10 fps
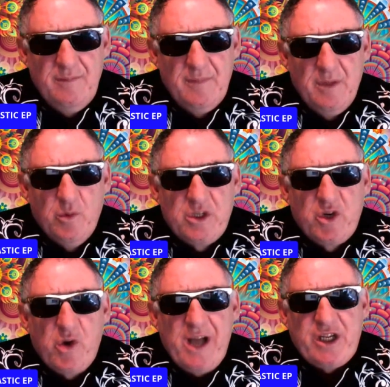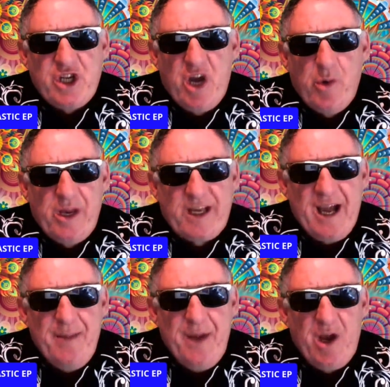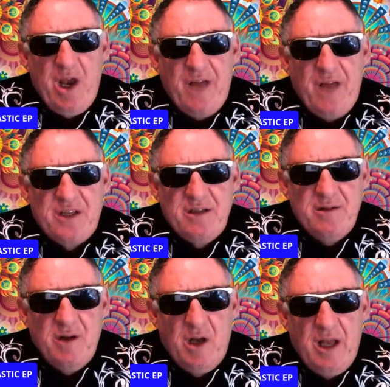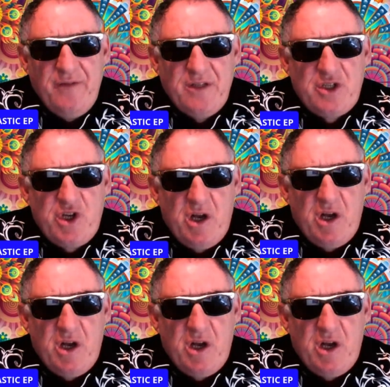was a great show when it came out. I loved it. I loved the show.